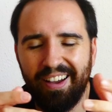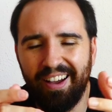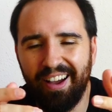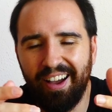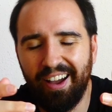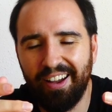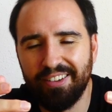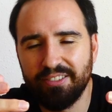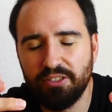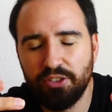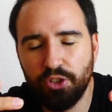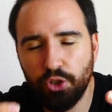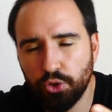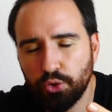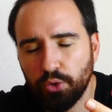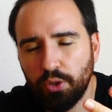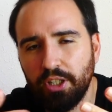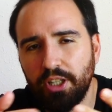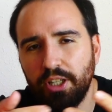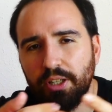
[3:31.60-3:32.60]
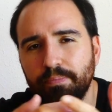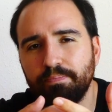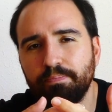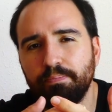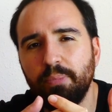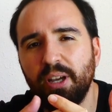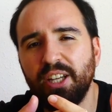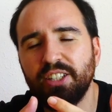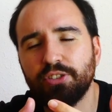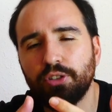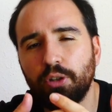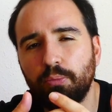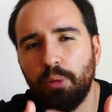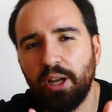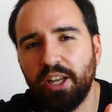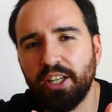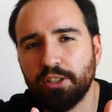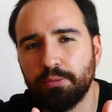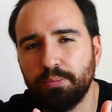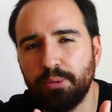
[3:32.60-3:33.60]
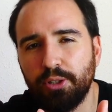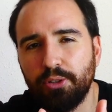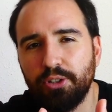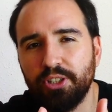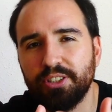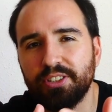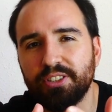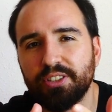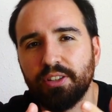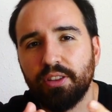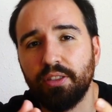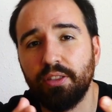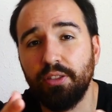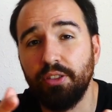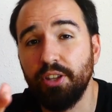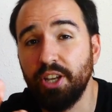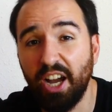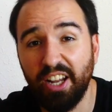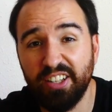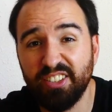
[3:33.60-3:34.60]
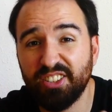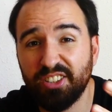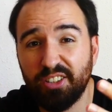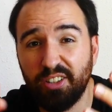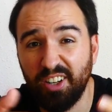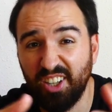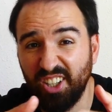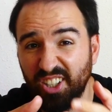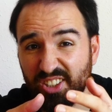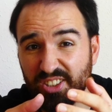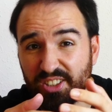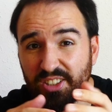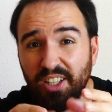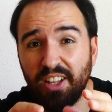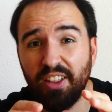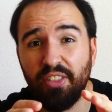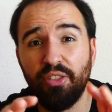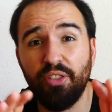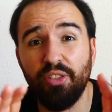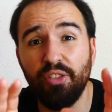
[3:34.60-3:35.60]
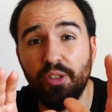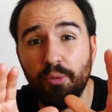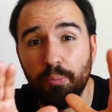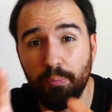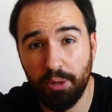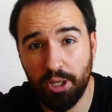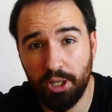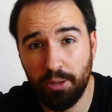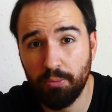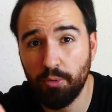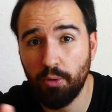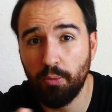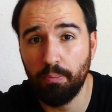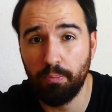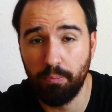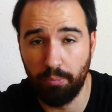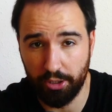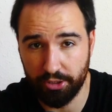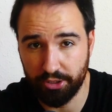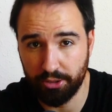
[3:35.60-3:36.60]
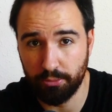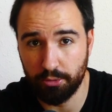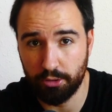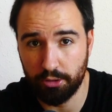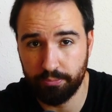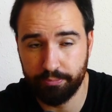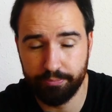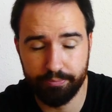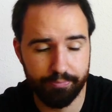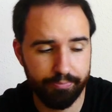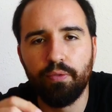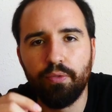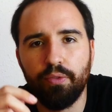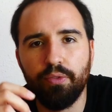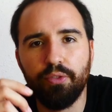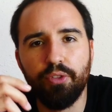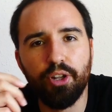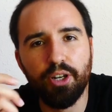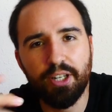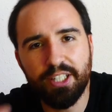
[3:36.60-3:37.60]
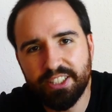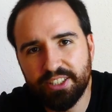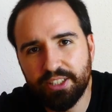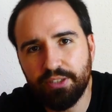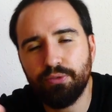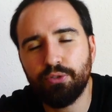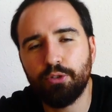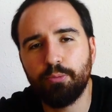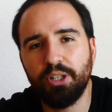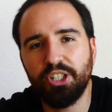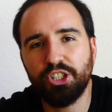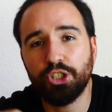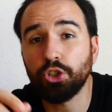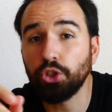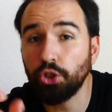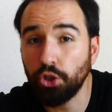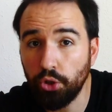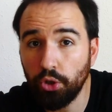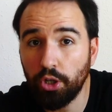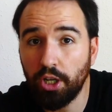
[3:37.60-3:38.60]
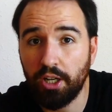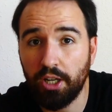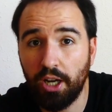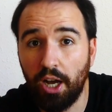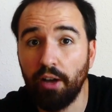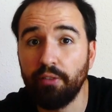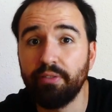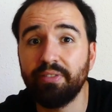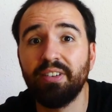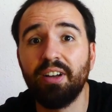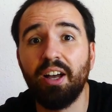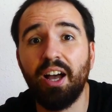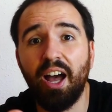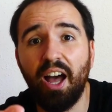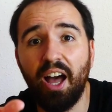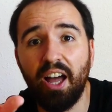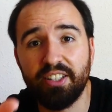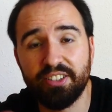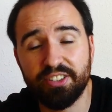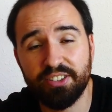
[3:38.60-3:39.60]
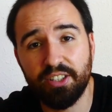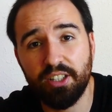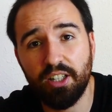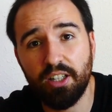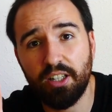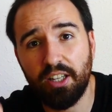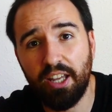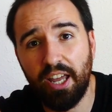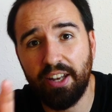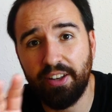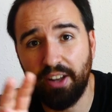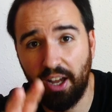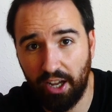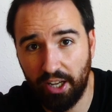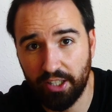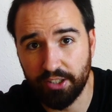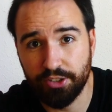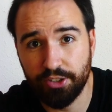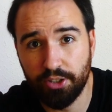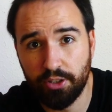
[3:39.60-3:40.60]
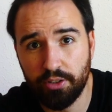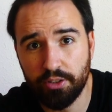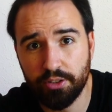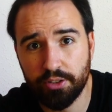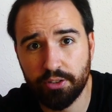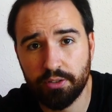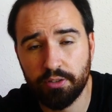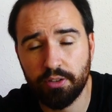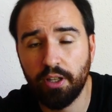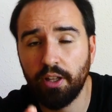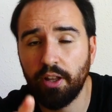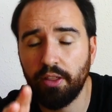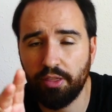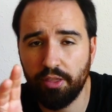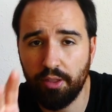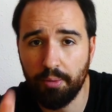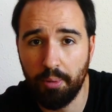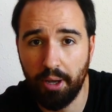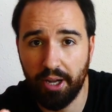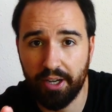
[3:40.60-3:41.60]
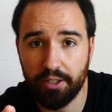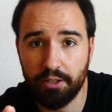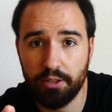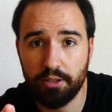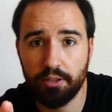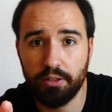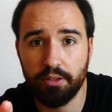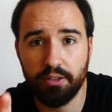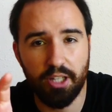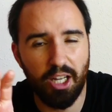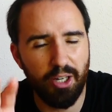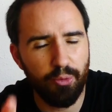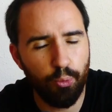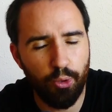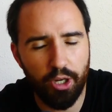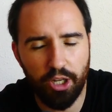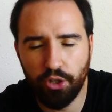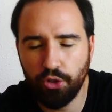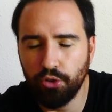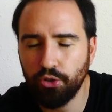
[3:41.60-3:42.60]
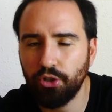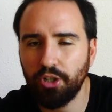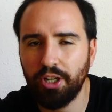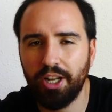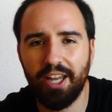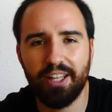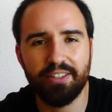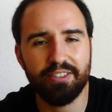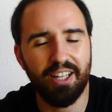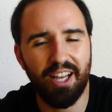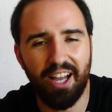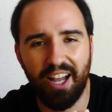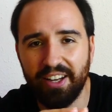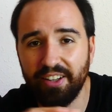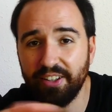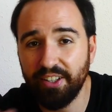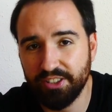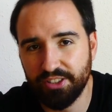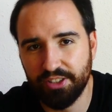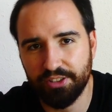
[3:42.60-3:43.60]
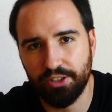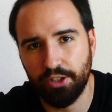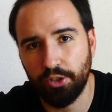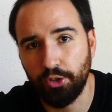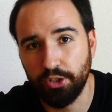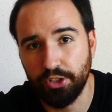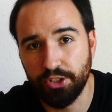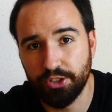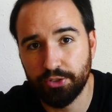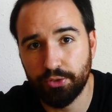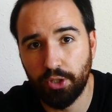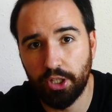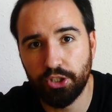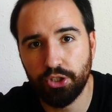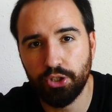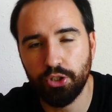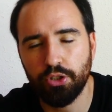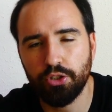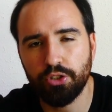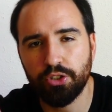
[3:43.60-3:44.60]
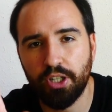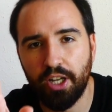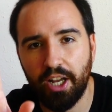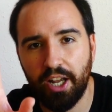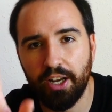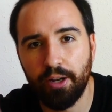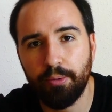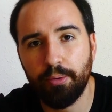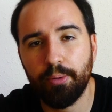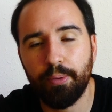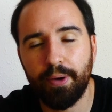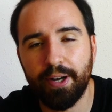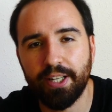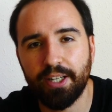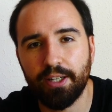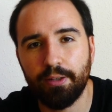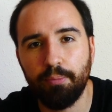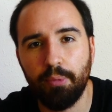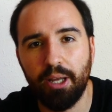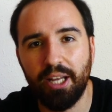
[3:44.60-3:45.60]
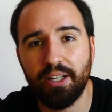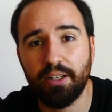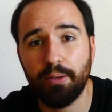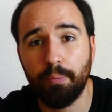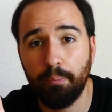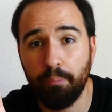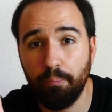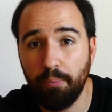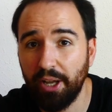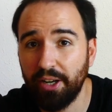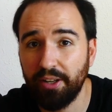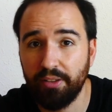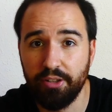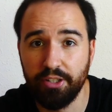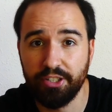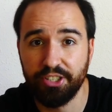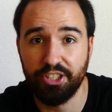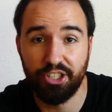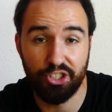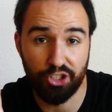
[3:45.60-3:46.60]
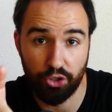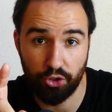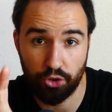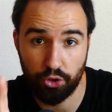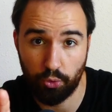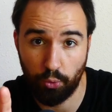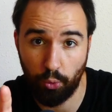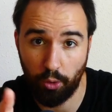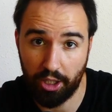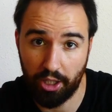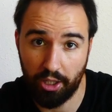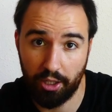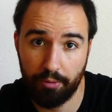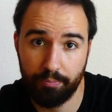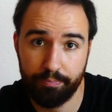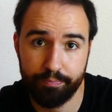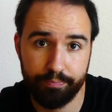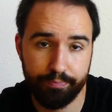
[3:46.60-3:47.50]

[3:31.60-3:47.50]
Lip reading: And usually, based on my experience, the answer is the minimum possible. The least information you can have and still get answers, the better. That way you don't get unnecessary distractions and everybody can make better decisions quickly.